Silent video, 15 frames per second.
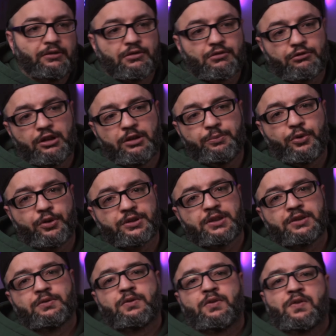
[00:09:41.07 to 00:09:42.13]
is really
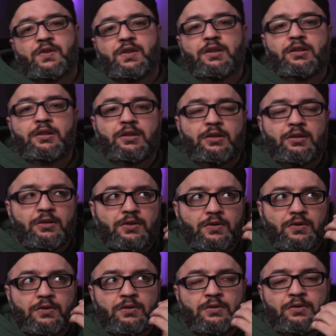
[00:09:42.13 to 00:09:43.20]
important to consider
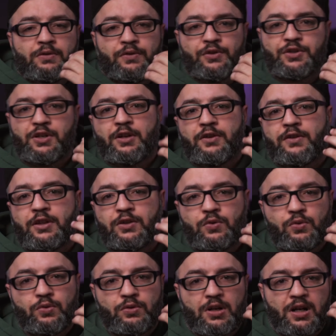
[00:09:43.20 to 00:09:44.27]
also the genre that
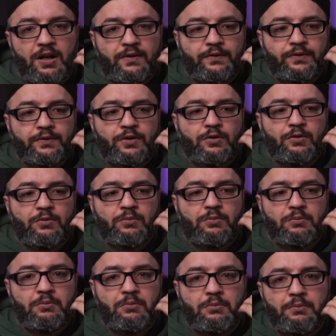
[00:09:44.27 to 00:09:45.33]
you have your
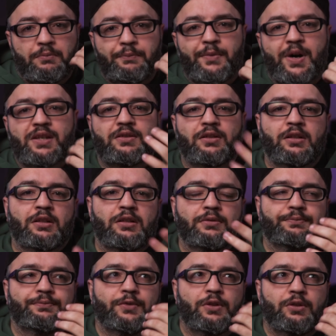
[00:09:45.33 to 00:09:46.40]
mastering,
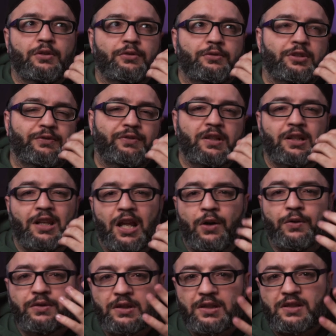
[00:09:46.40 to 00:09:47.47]
your different
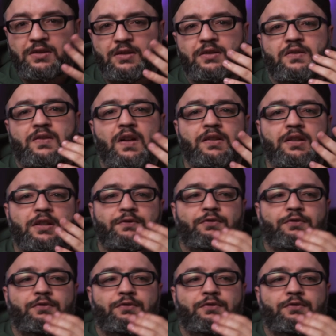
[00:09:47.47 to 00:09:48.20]
loudness standards.